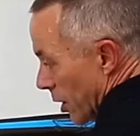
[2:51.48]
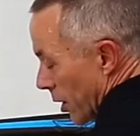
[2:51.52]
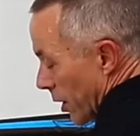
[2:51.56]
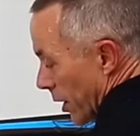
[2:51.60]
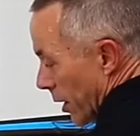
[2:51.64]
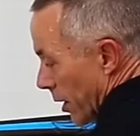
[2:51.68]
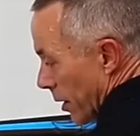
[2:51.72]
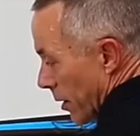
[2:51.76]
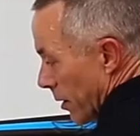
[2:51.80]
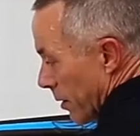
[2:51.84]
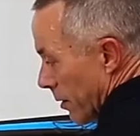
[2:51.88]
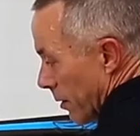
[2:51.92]

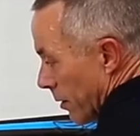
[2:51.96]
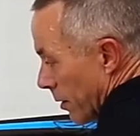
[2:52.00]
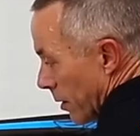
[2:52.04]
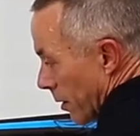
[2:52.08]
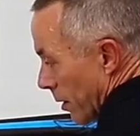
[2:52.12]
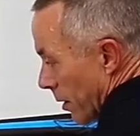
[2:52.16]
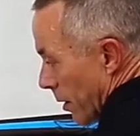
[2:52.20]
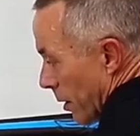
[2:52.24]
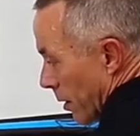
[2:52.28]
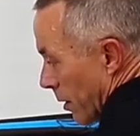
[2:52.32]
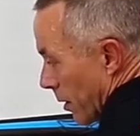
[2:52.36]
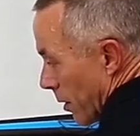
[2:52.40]
click,
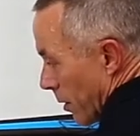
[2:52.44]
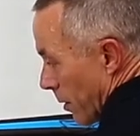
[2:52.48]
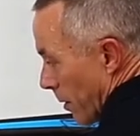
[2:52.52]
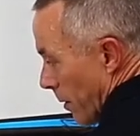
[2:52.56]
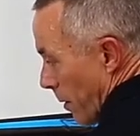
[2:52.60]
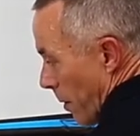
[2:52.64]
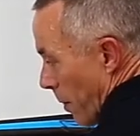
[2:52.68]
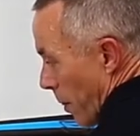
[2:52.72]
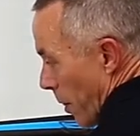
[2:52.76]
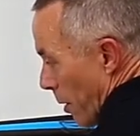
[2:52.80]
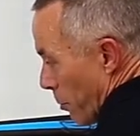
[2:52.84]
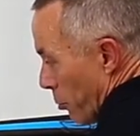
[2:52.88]

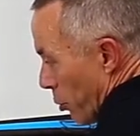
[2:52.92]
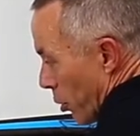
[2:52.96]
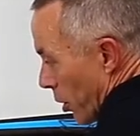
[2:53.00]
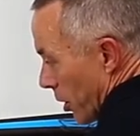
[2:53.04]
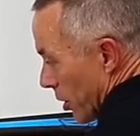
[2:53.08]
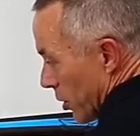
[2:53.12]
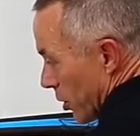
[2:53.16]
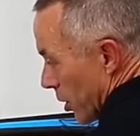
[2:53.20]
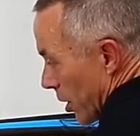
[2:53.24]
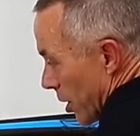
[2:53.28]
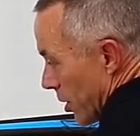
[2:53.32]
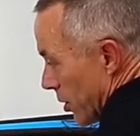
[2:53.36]
the
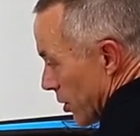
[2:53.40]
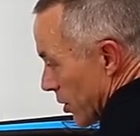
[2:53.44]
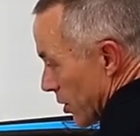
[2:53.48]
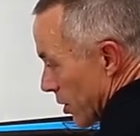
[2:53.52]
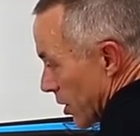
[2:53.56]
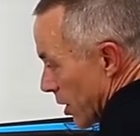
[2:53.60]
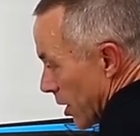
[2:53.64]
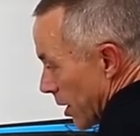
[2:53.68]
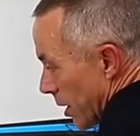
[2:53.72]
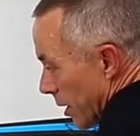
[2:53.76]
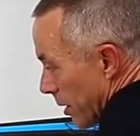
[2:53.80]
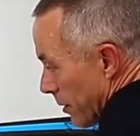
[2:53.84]
bike
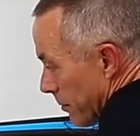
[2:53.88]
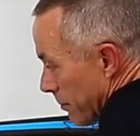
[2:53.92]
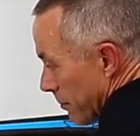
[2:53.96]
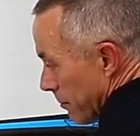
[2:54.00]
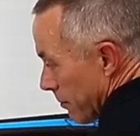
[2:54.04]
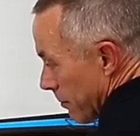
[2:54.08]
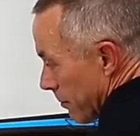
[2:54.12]
changes gear.